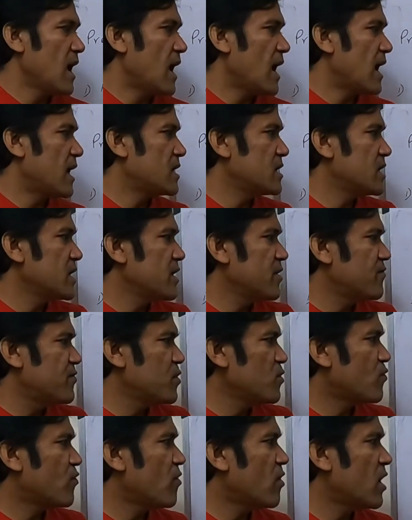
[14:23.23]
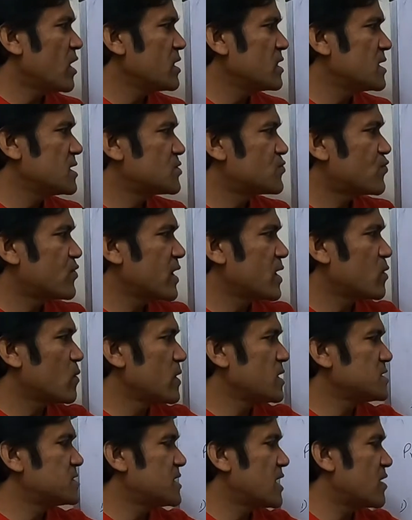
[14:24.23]
And if you find these
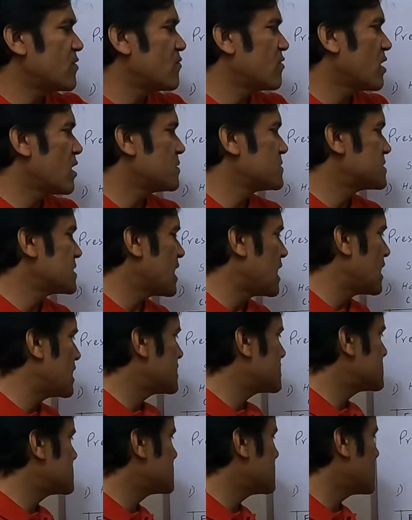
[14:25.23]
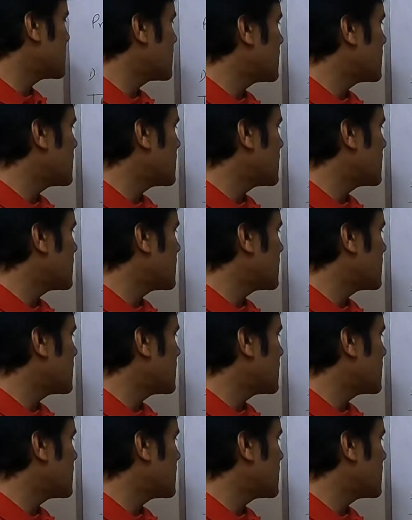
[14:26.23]
frequency adverbs and